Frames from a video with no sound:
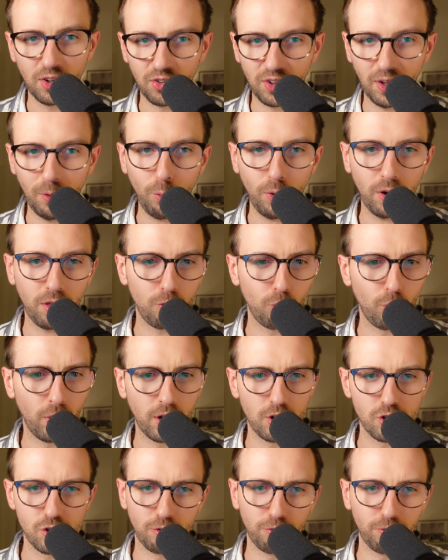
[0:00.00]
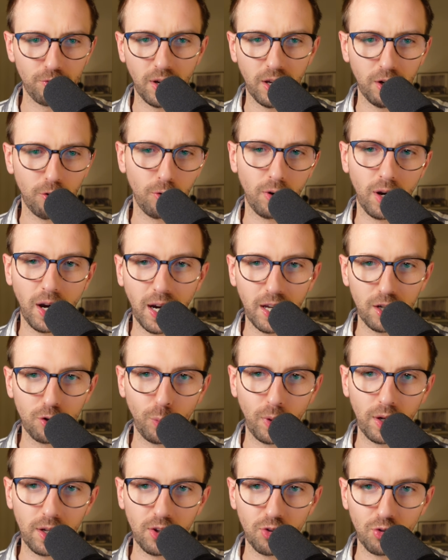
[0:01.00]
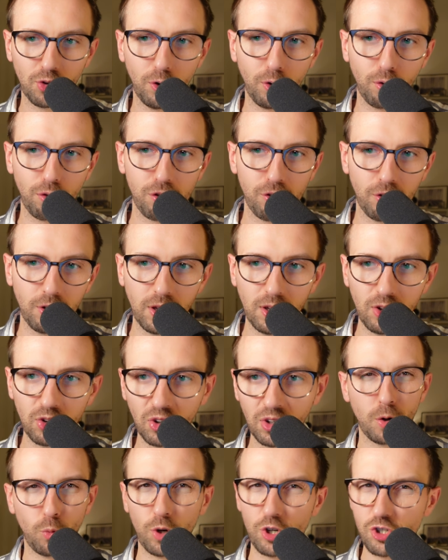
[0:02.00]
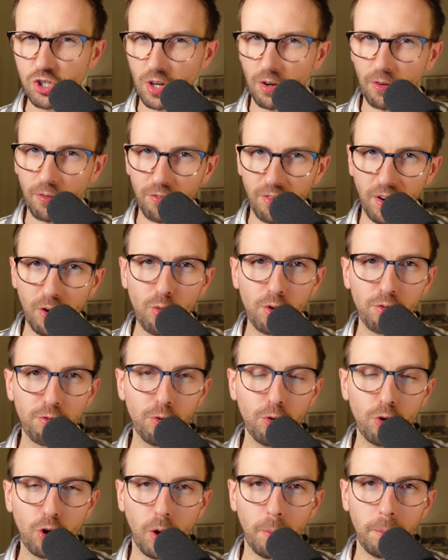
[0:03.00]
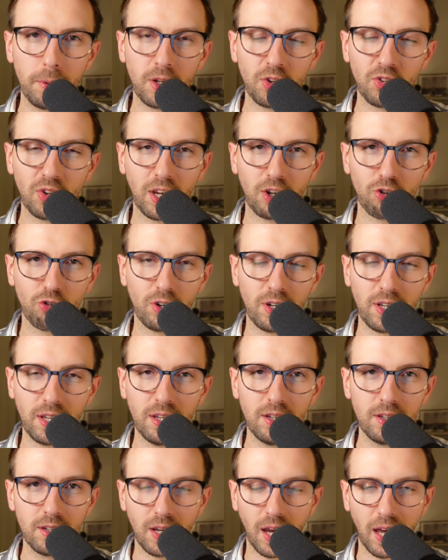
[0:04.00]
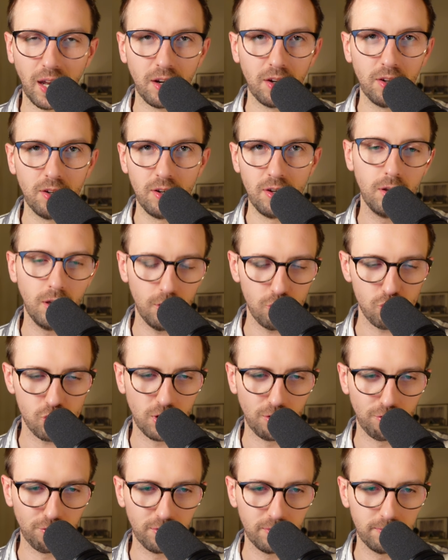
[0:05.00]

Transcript: somewhere in the range of, high 20s, low 30s, which very few companies actually can achieve.